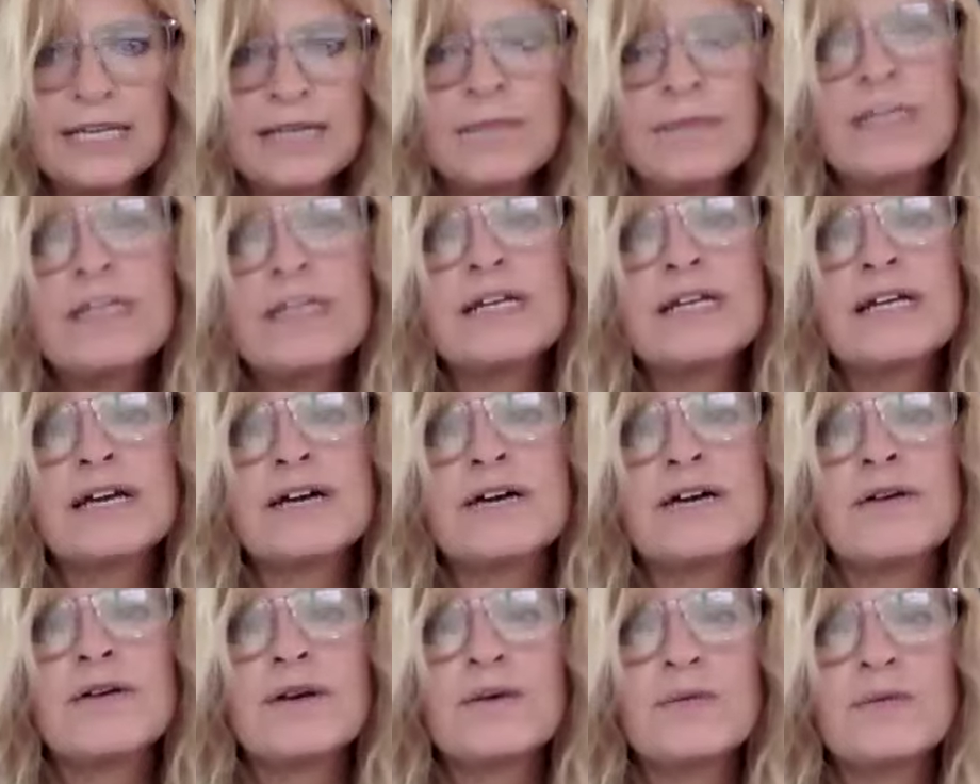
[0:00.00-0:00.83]
a minute
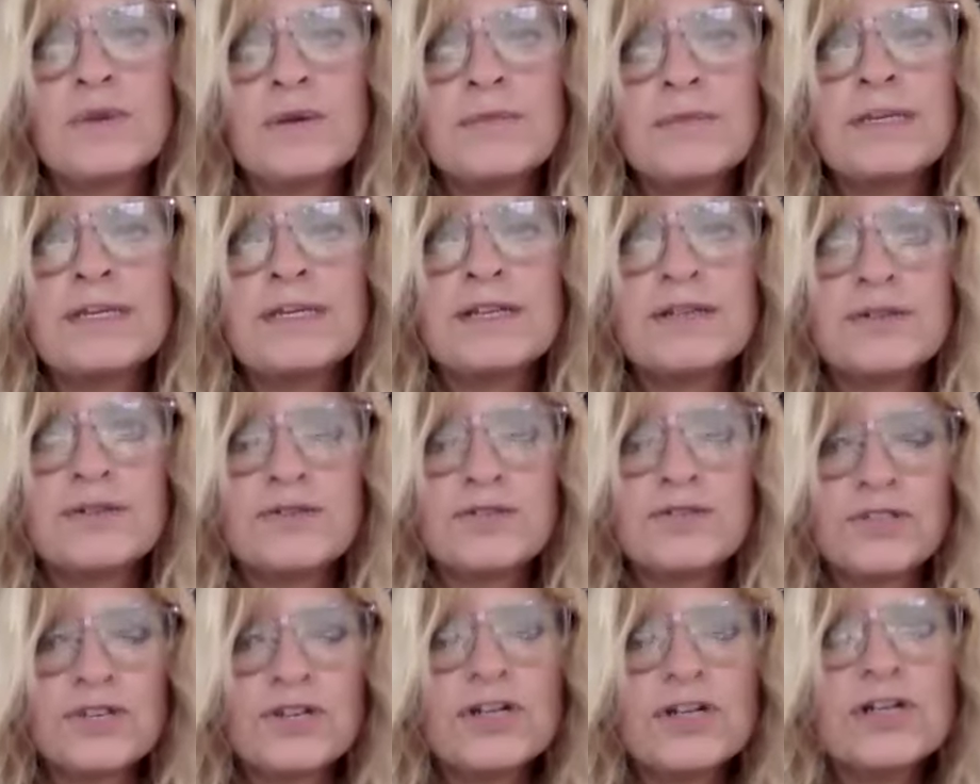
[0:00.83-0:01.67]
ago, a woman who
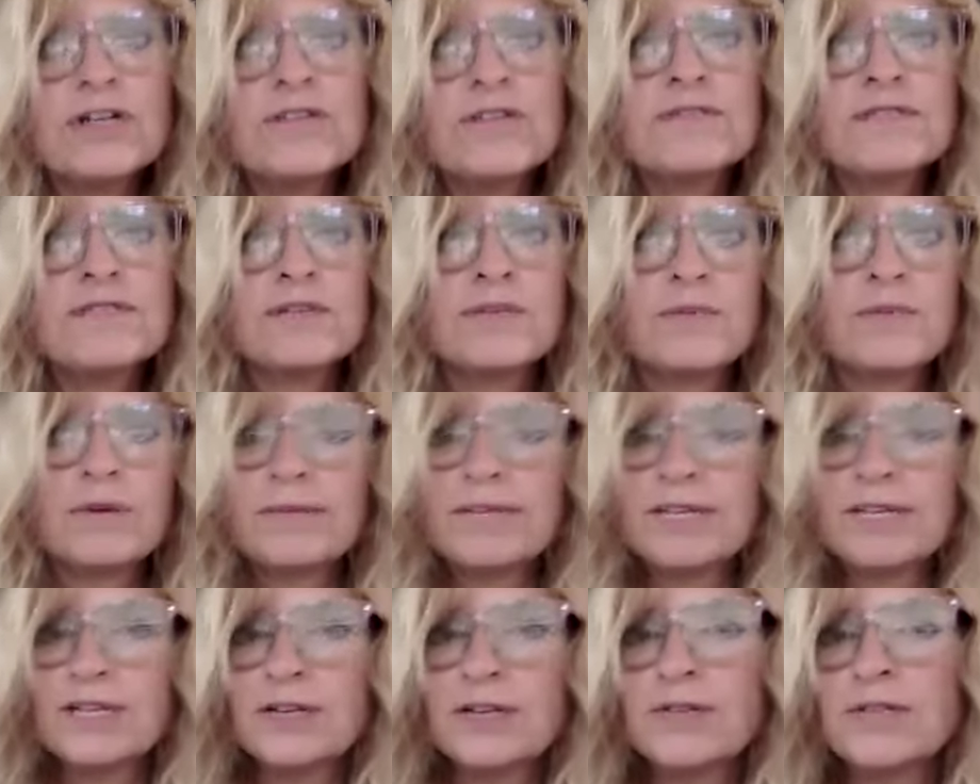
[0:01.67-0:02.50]
serves, a
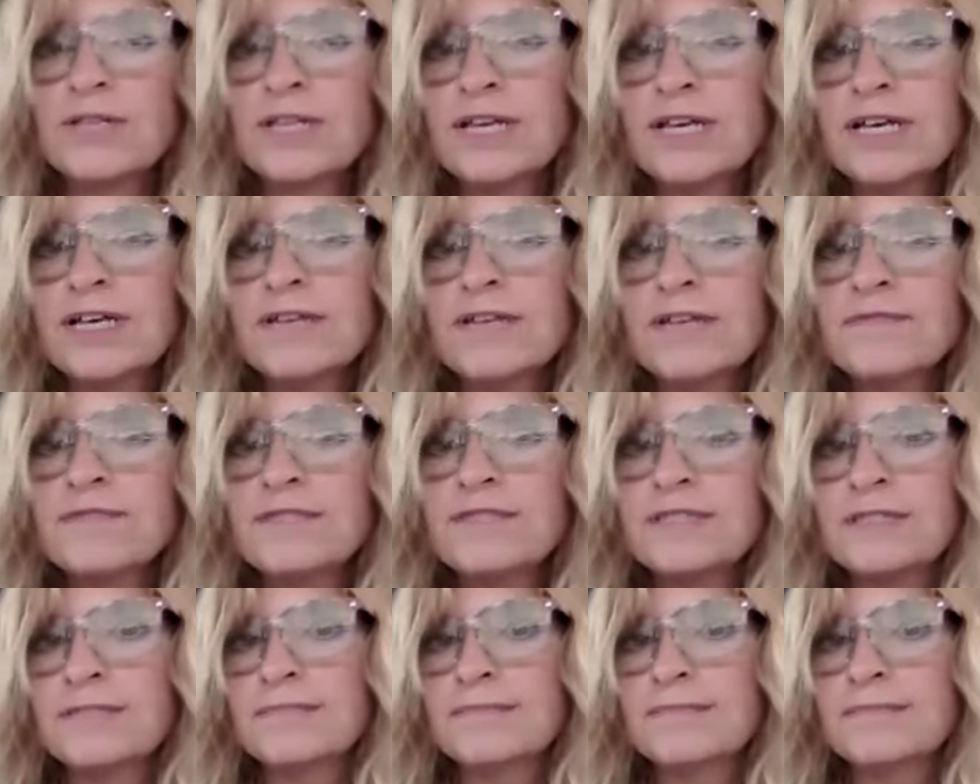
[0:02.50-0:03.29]
woman who loves,